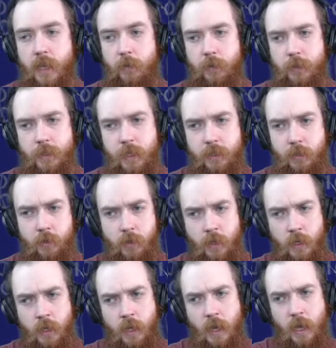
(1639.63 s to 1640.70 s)
Counter Signal.
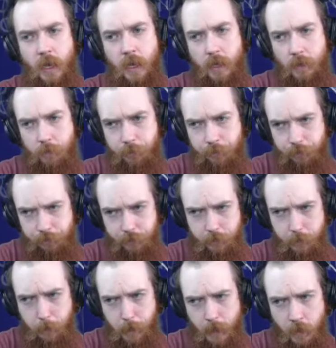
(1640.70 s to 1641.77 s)

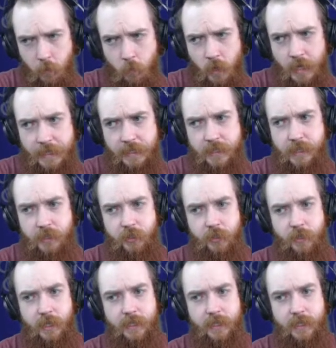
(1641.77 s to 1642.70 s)
Why is digital